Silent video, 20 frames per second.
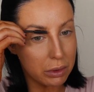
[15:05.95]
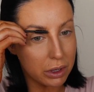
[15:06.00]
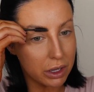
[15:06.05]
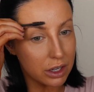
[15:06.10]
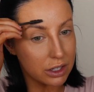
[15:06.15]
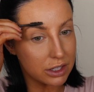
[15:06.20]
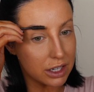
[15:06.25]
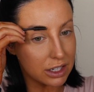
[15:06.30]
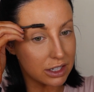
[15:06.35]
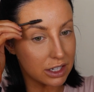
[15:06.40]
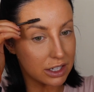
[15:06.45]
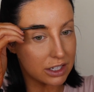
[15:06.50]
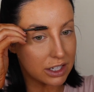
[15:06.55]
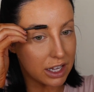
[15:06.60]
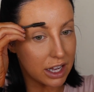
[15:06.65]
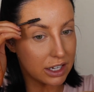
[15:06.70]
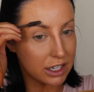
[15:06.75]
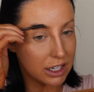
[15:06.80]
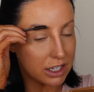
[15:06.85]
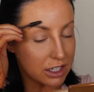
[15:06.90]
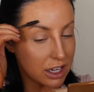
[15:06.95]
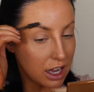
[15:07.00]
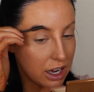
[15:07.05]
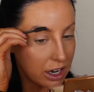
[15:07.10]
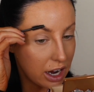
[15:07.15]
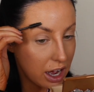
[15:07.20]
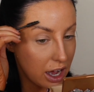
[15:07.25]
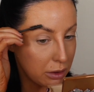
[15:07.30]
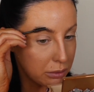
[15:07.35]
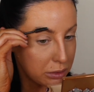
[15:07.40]
because as I said, it's
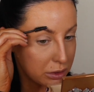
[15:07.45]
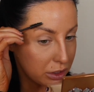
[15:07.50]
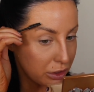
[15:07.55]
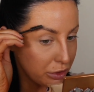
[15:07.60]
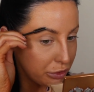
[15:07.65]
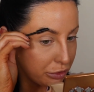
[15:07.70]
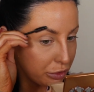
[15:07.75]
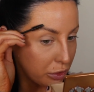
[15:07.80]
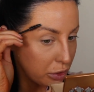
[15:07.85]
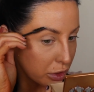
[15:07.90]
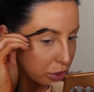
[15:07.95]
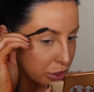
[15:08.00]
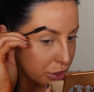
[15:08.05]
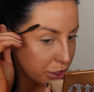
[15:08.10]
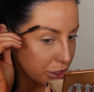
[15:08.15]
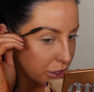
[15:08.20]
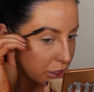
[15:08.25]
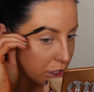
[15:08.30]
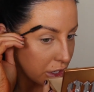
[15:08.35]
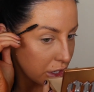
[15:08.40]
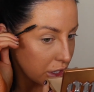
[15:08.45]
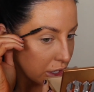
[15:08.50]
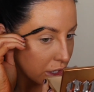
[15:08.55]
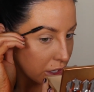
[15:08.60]
an absolute fortune.